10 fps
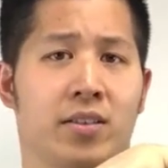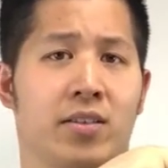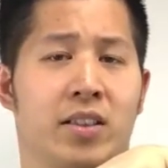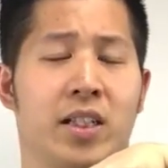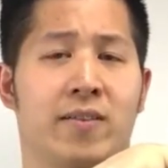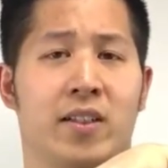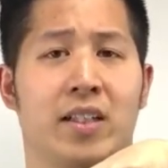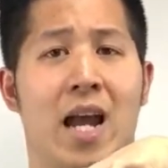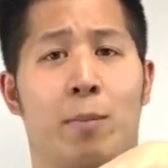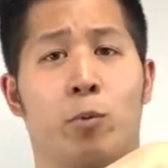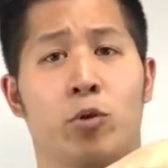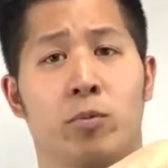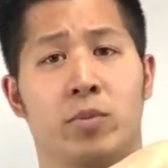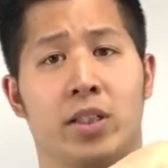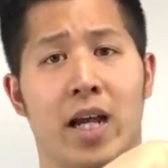This gives us ample
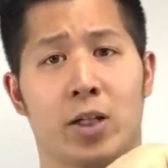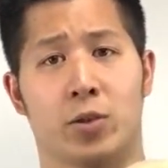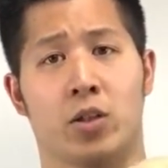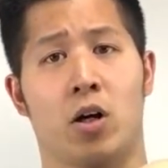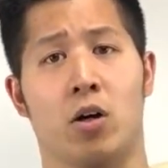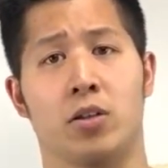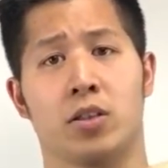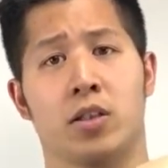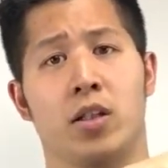room to catch the cards